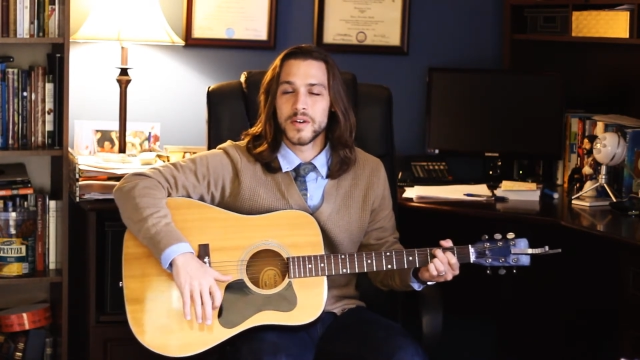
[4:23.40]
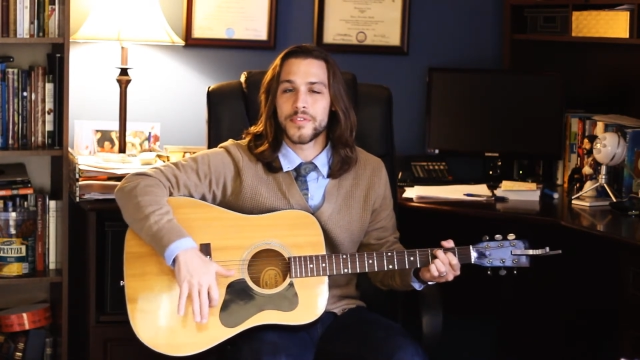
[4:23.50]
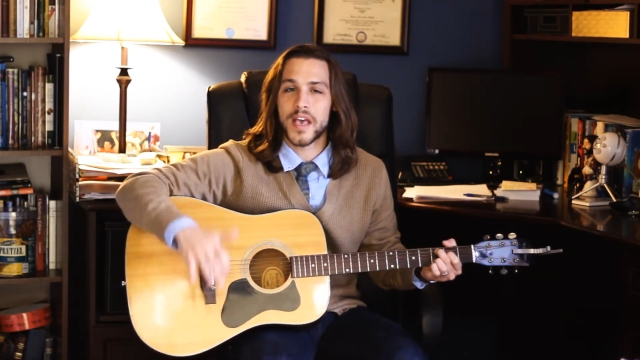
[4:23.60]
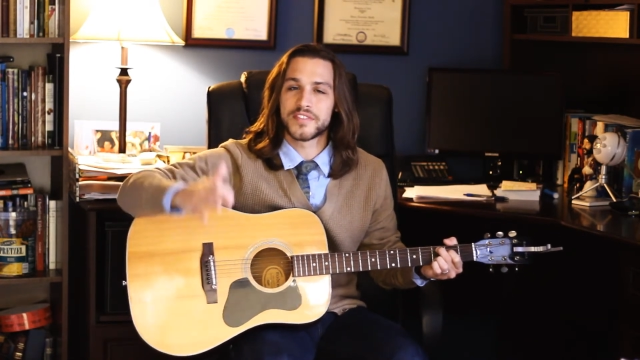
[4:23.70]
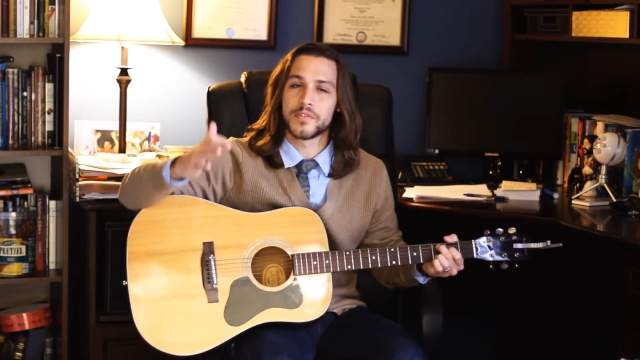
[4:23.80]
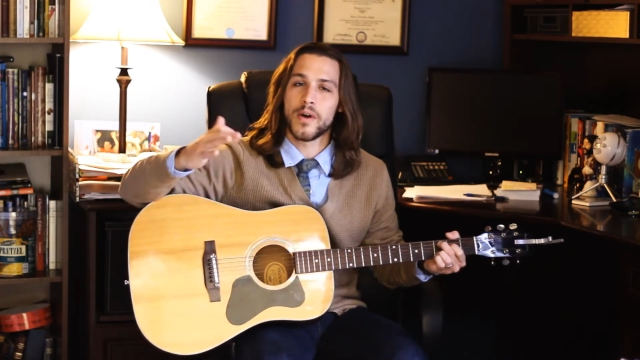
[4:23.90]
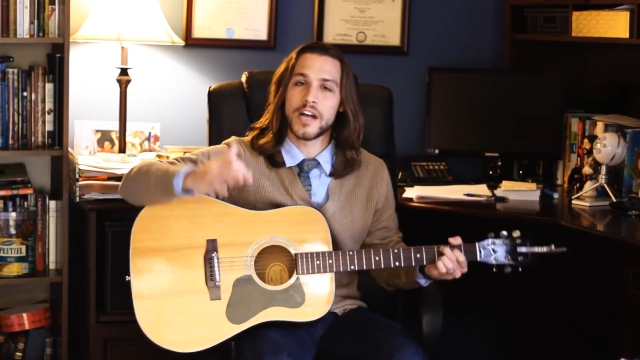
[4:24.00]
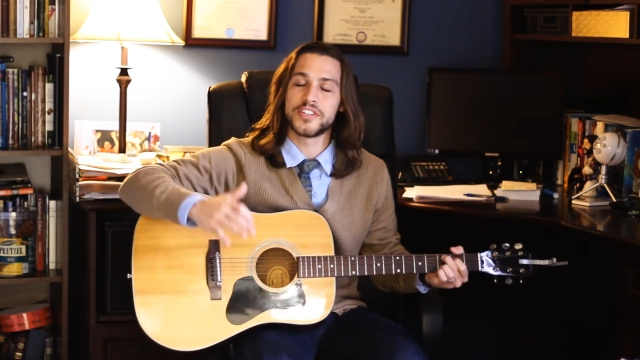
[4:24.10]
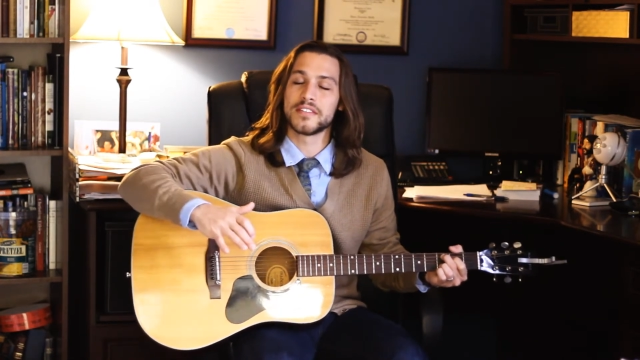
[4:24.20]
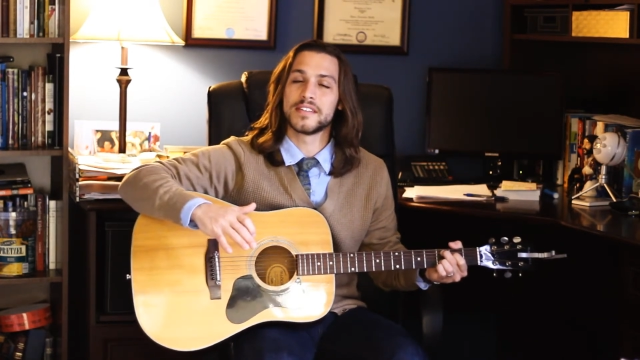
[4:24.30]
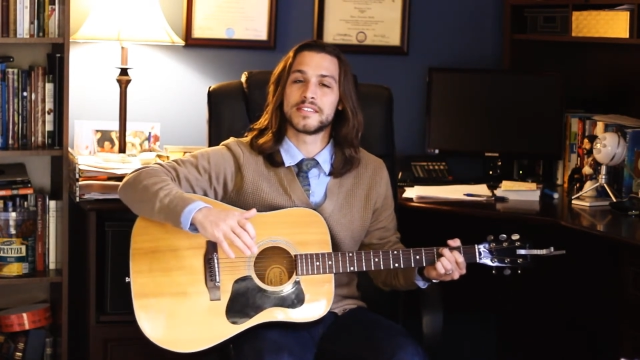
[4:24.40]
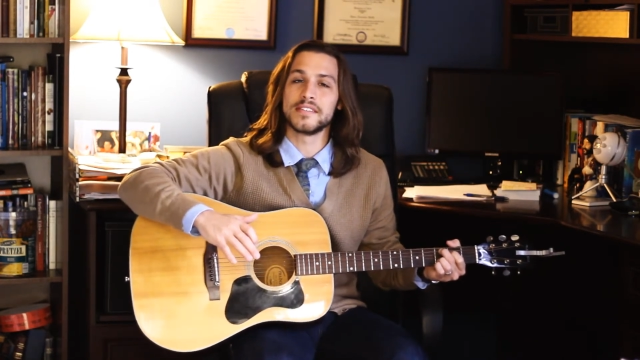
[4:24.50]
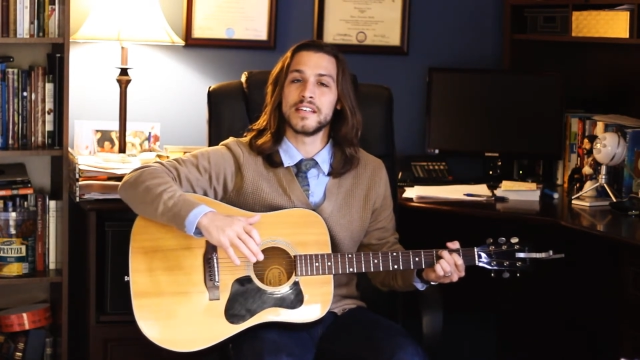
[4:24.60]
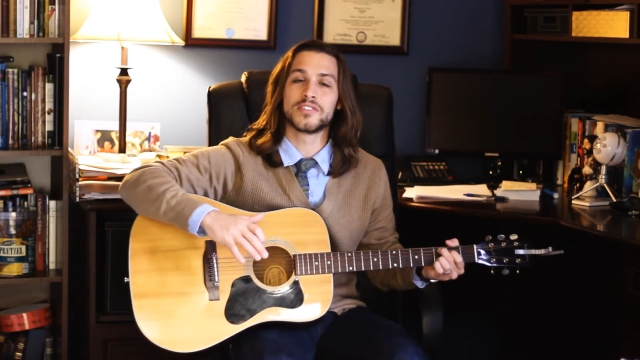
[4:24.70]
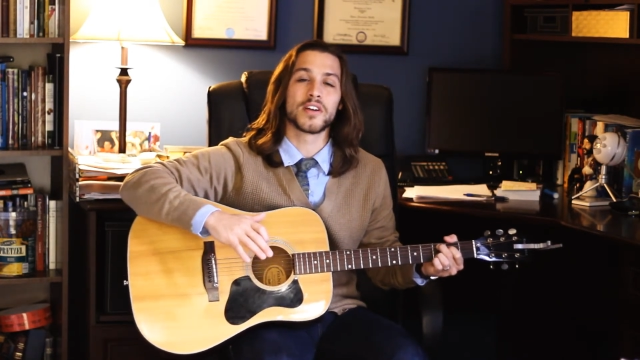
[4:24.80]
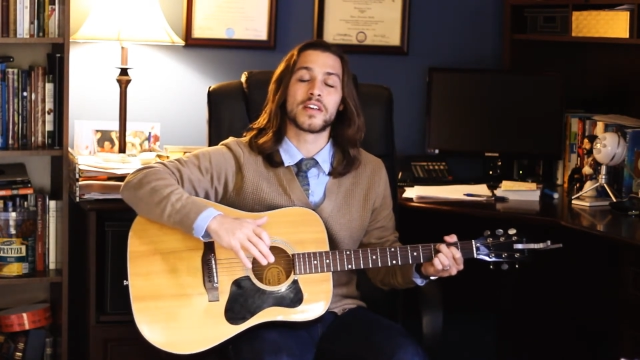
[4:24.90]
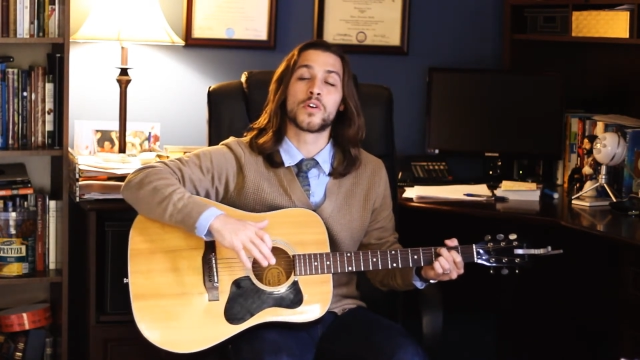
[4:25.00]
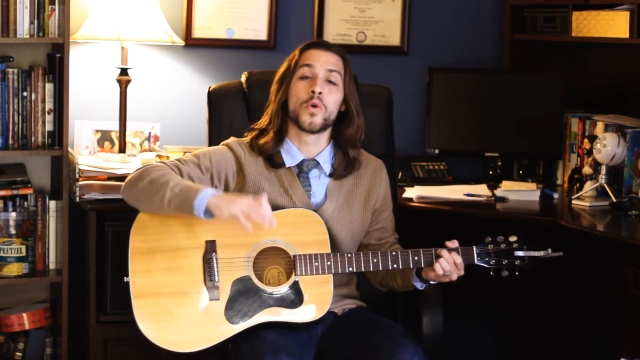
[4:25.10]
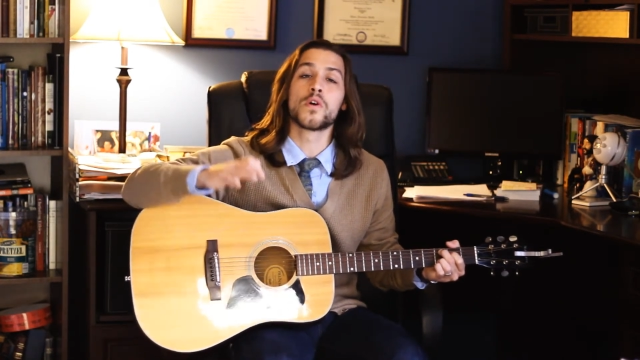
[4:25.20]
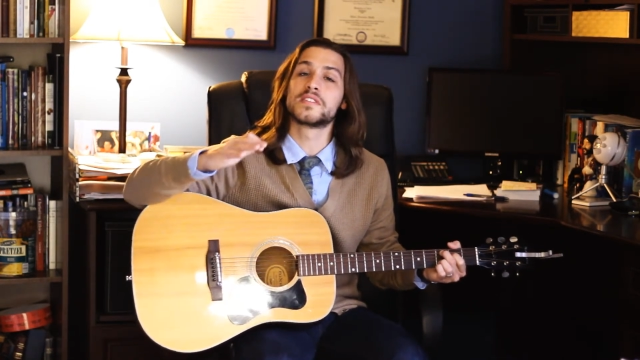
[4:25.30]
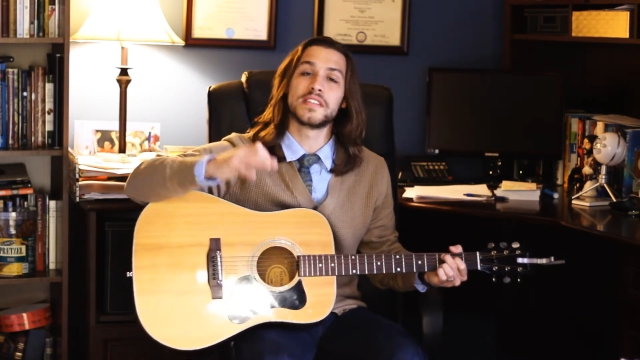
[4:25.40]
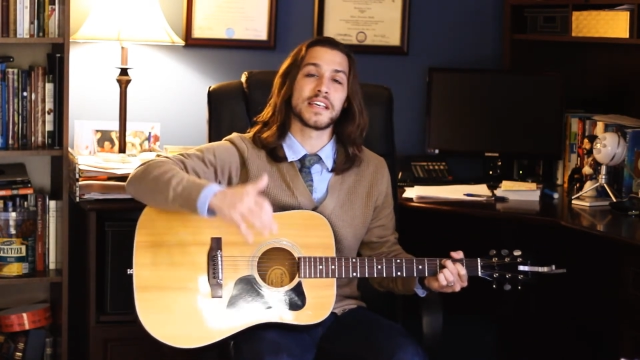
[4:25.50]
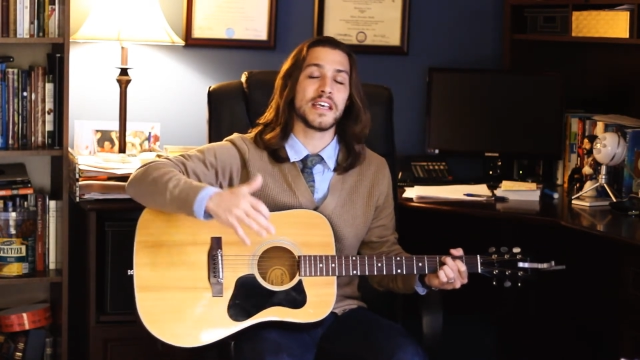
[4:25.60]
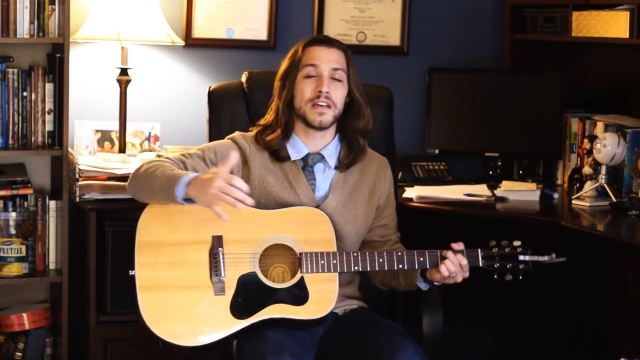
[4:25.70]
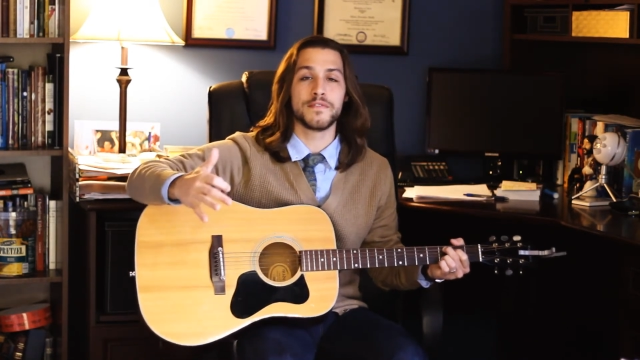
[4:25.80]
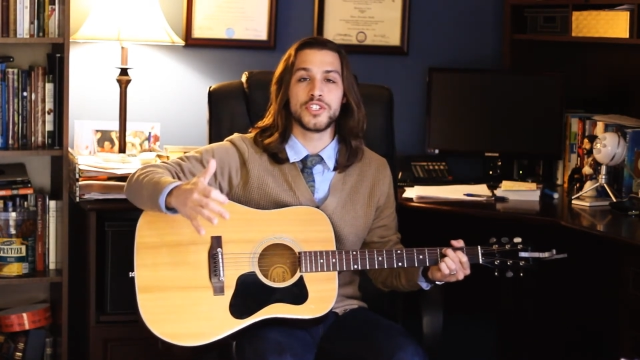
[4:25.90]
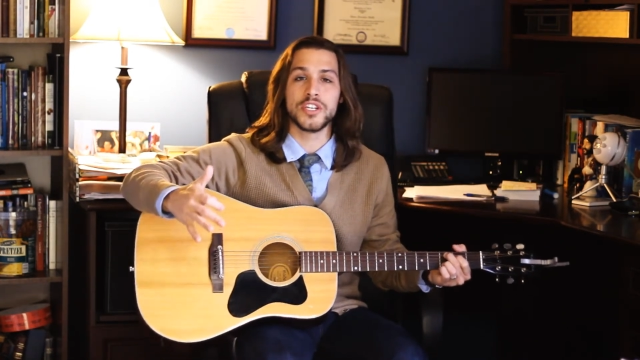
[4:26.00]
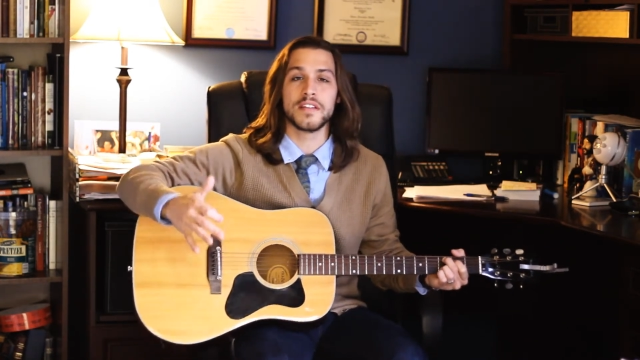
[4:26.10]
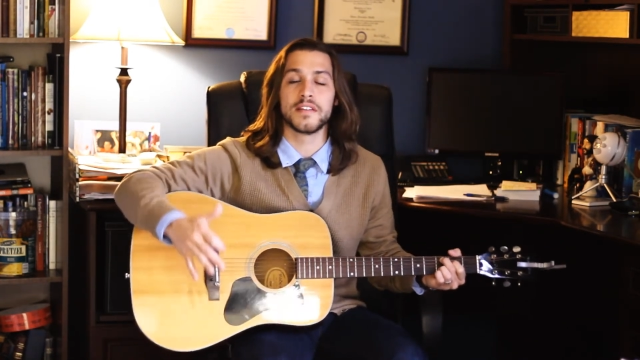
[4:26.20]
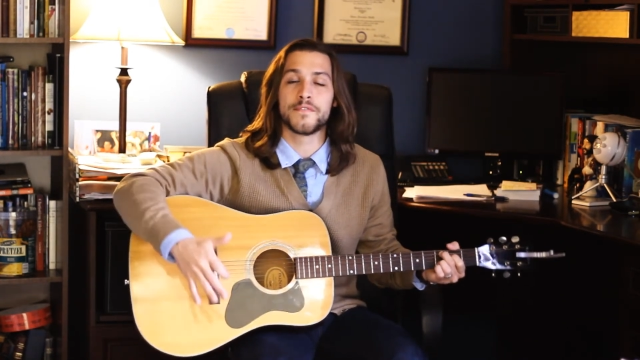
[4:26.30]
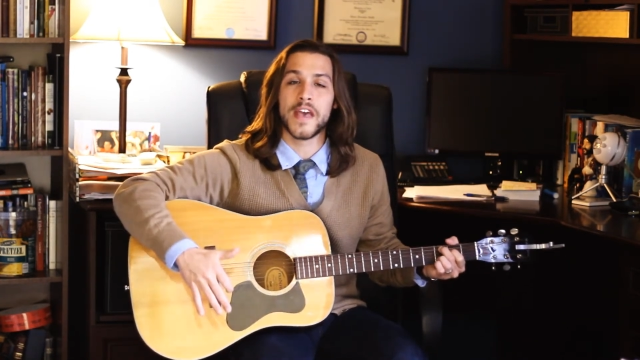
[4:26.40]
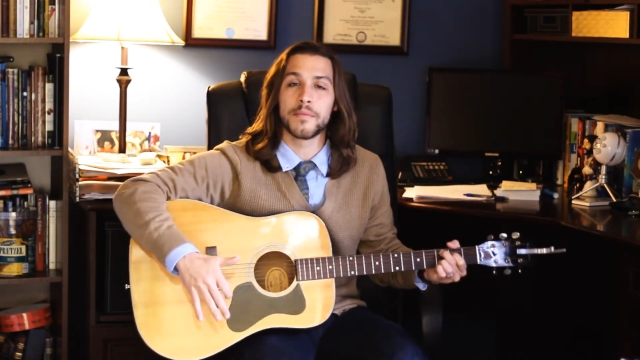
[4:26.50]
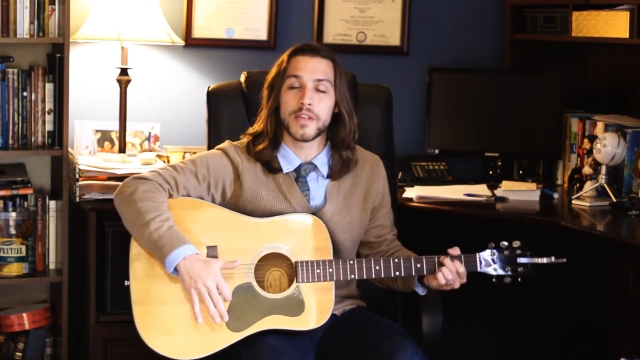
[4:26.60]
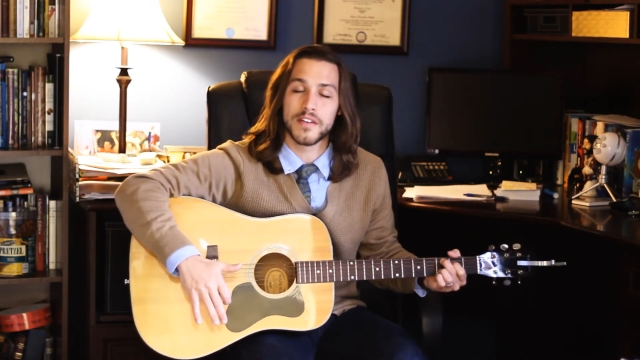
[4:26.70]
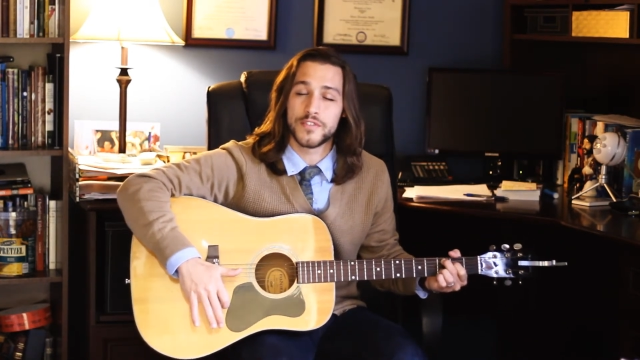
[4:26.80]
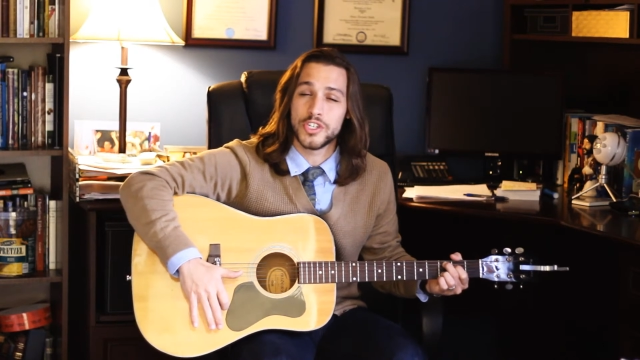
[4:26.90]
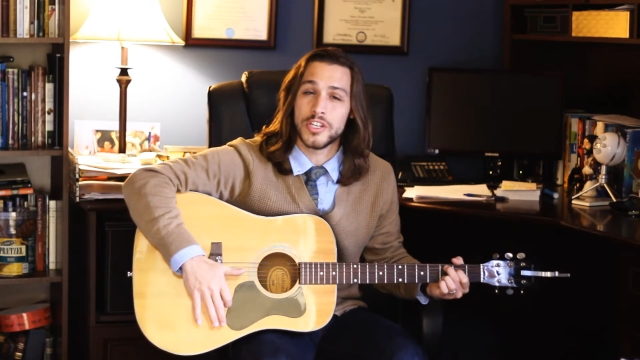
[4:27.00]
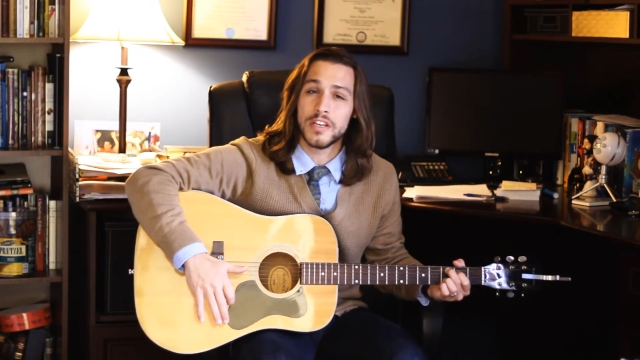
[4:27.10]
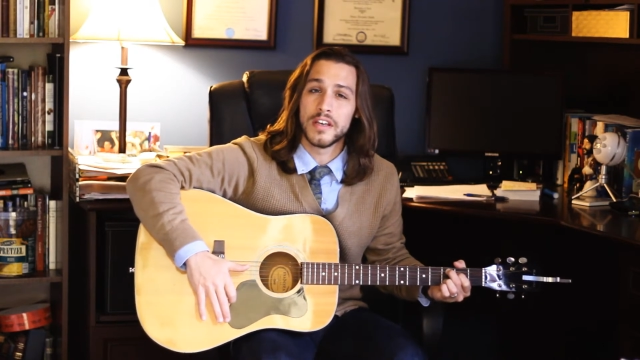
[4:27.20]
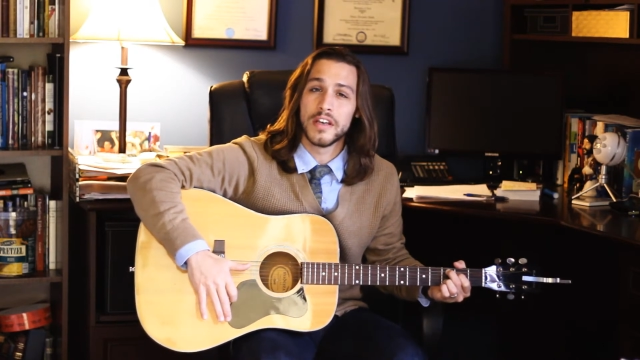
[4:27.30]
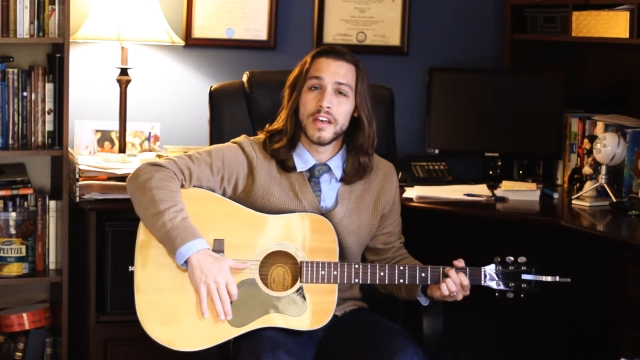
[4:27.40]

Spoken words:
Well, thanks for watching. These are chords in the key of G in the family of G.